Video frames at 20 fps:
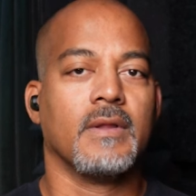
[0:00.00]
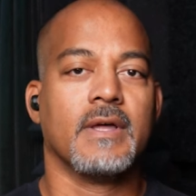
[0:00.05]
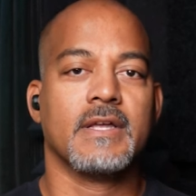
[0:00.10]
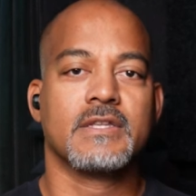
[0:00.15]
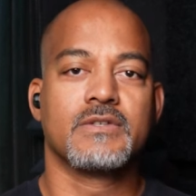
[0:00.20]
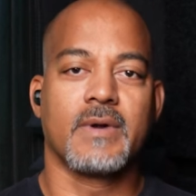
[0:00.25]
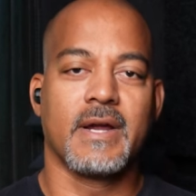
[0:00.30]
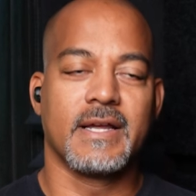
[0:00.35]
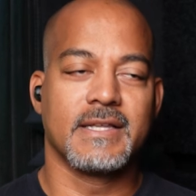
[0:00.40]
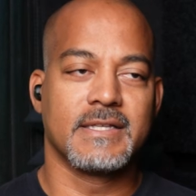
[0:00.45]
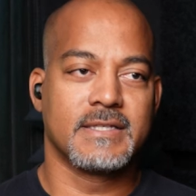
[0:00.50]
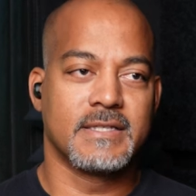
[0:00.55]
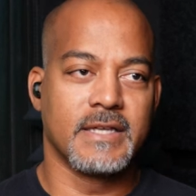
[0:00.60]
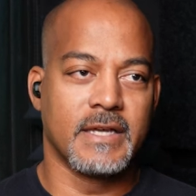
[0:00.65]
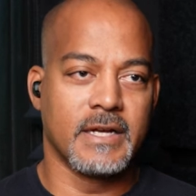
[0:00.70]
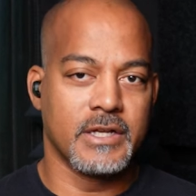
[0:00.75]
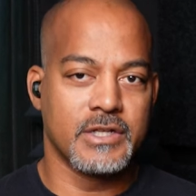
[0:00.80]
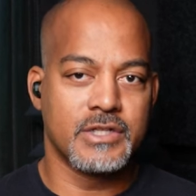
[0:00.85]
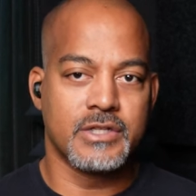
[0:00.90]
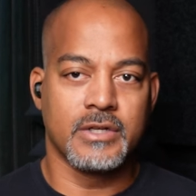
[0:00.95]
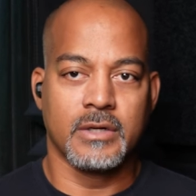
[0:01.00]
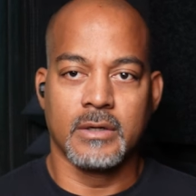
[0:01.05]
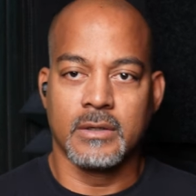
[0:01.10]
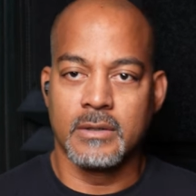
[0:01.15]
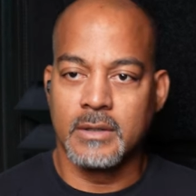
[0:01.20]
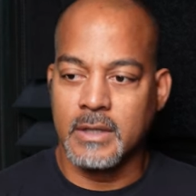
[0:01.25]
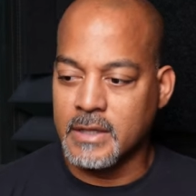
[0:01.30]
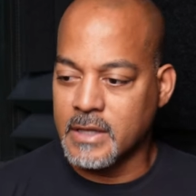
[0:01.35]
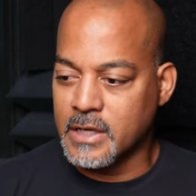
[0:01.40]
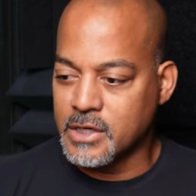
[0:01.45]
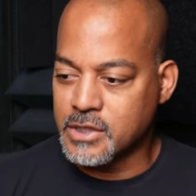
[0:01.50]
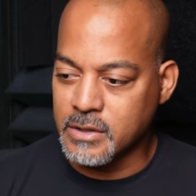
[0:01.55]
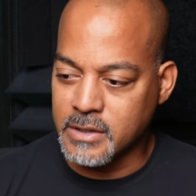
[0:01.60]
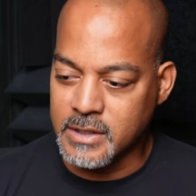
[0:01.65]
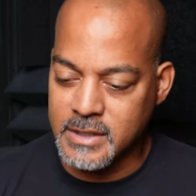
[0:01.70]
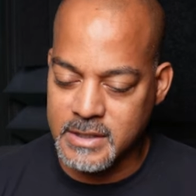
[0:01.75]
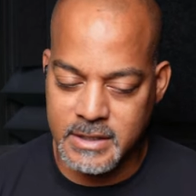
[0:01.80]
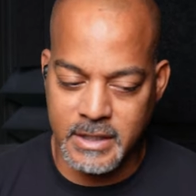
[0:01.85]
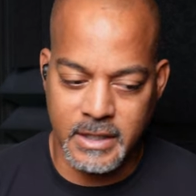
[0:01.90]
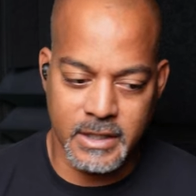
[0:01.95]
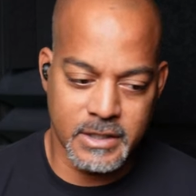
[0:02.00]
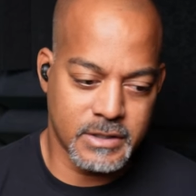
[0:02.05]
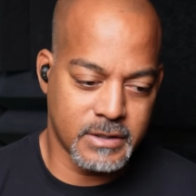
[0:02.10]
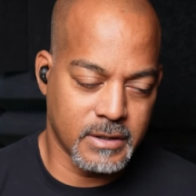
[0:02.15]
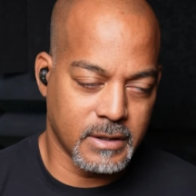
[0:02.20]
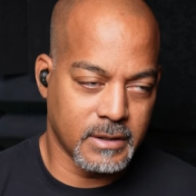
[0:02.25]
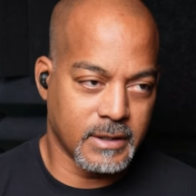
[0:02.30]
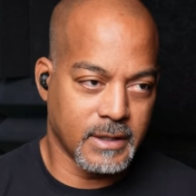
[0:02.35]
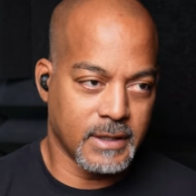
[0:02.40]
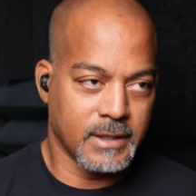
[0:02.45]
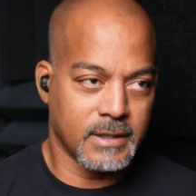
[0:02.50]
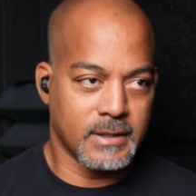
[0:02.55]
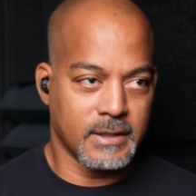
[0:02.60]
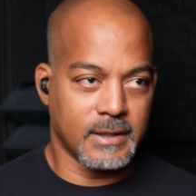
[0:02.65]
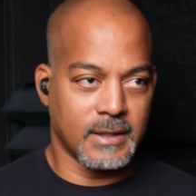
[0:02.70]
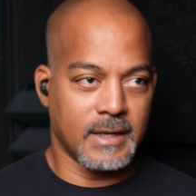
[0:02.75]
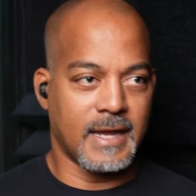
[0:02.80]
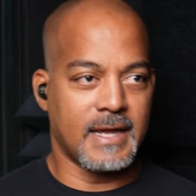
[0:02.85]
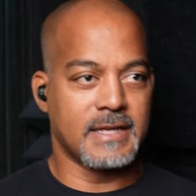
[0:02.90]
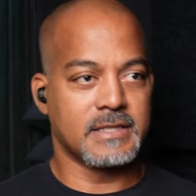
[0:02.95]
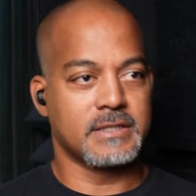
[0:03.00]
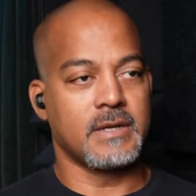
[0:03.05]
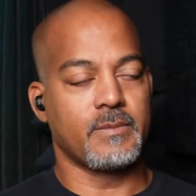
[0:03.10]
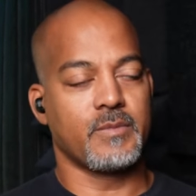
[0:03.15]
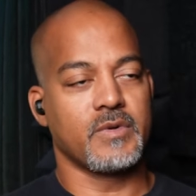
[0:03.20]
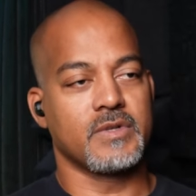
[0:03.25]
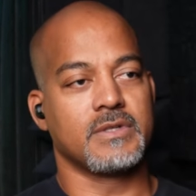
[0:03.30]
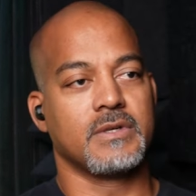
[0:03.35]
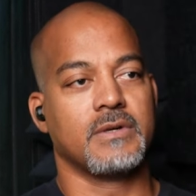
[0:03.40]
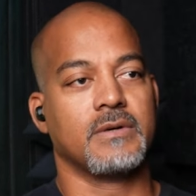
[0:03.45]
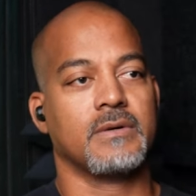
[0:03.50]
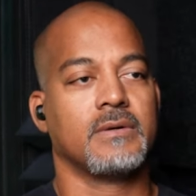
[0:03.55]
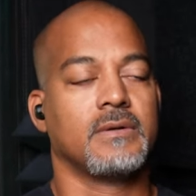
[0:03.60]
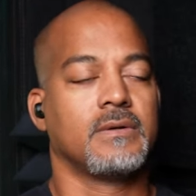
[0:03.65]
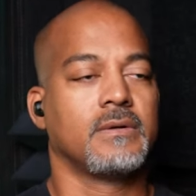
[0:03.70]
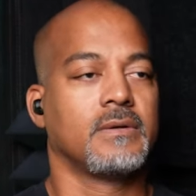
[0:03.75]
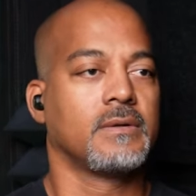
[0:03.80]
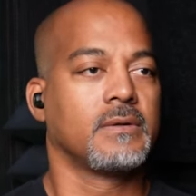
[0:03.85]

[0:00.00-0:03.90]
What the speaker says: Oh, that's right. Sinister. They showed us Sinister at the end of the last episode.